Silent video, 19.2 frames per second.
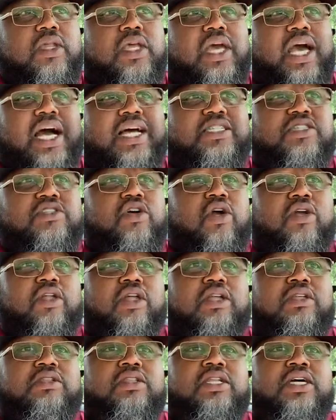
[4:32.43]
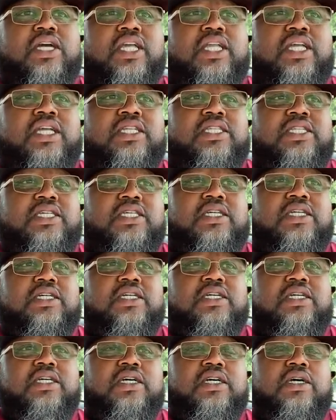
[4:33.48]
I started looking into
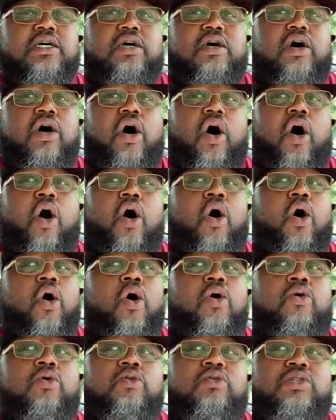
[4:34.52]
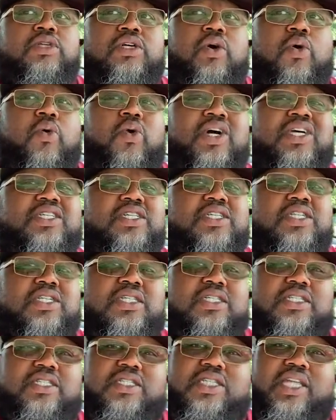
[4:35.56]
all the
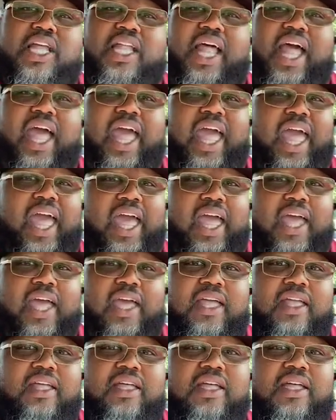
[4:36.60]
questions that I had